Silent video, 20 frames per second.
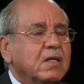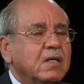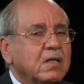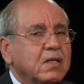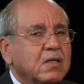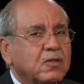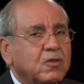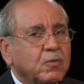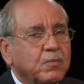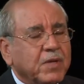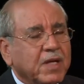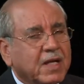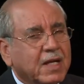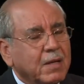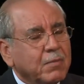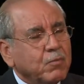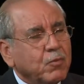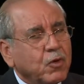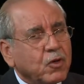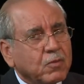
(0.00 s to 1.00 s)
uh, to
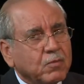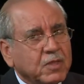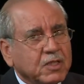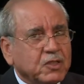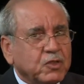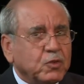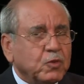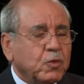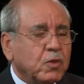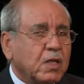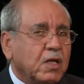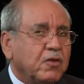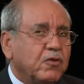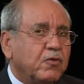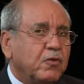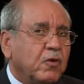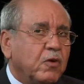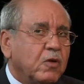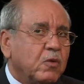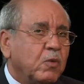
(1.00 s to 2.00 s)
become more mature and
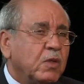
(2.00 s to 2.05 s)
so on.